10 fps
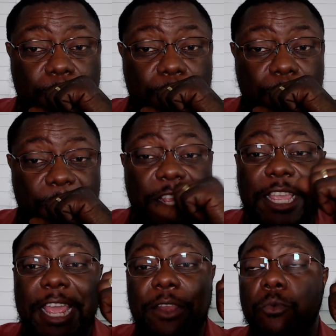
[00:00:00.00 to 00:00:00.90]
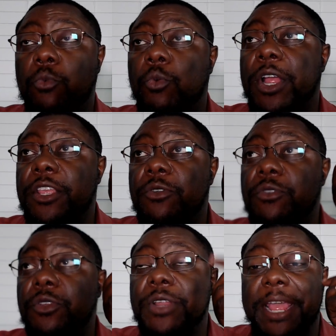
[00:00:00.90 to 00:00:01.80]
Look at what you
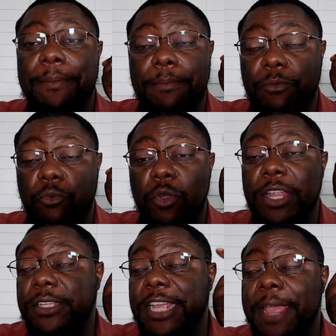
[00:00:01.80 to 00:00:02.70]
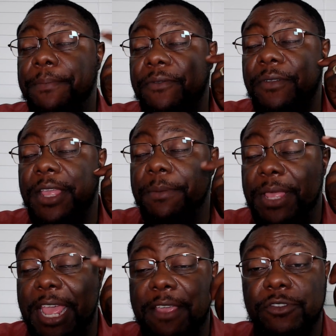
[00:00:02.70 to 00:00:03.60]
do, what type of
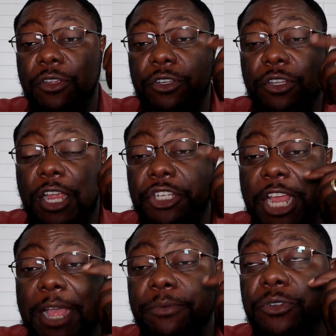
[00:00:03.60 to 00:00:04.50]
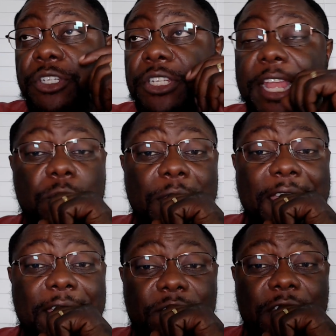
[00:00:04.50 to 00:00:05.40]
behaviors or job duties that you
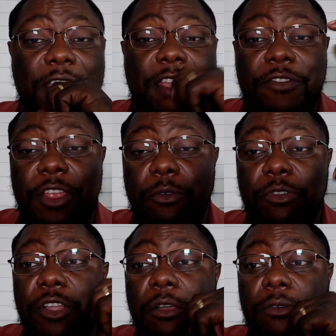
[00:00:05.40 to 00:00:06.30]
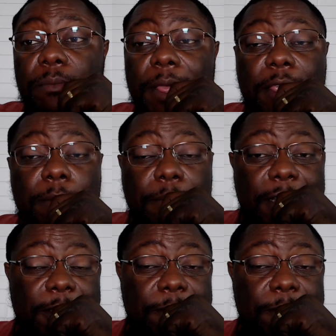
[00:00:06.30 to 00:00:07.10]
have that result in making money.